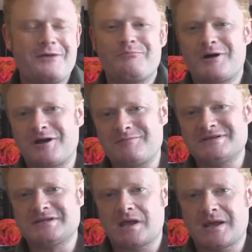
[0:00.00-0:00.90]
part of me
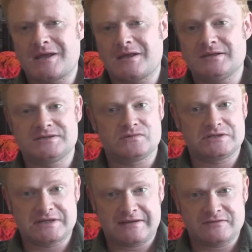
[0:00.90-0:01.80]
is like, is the
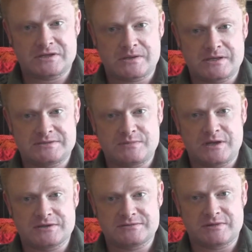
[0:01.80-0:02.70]
reason I haven't done this
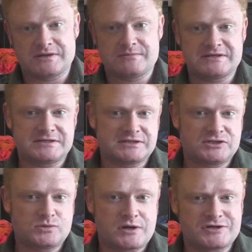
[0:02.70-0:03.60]
because of my domestic
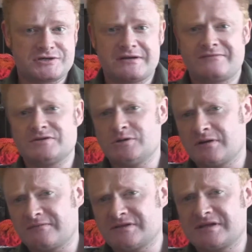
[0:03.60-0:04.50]
situation, having to look
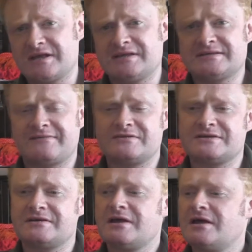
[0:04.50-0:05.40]
after the kids, having
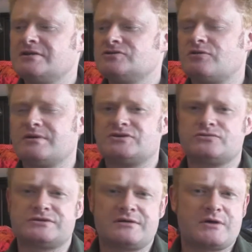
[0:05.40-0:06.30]
to do all my
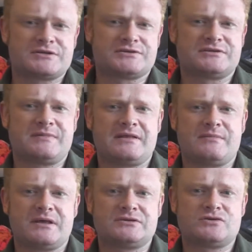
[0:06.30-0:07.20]
short-term hustles to pay the
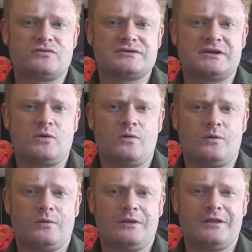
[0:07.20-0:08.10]
bills, or is it
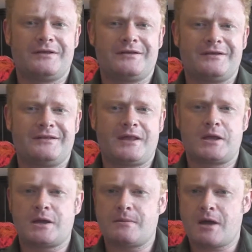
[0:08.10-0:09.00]
all
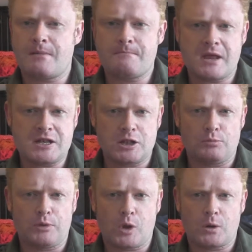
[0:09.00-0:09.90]
like a mental
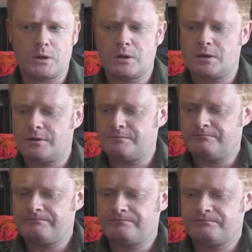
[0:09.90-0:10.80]
block
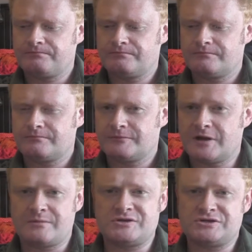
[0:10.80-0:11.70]

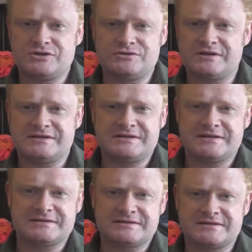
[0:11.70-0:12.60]
that I'm just using these
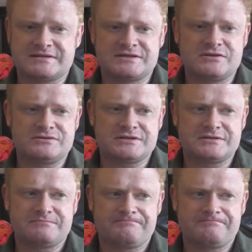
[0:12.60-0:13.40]
things as excuses?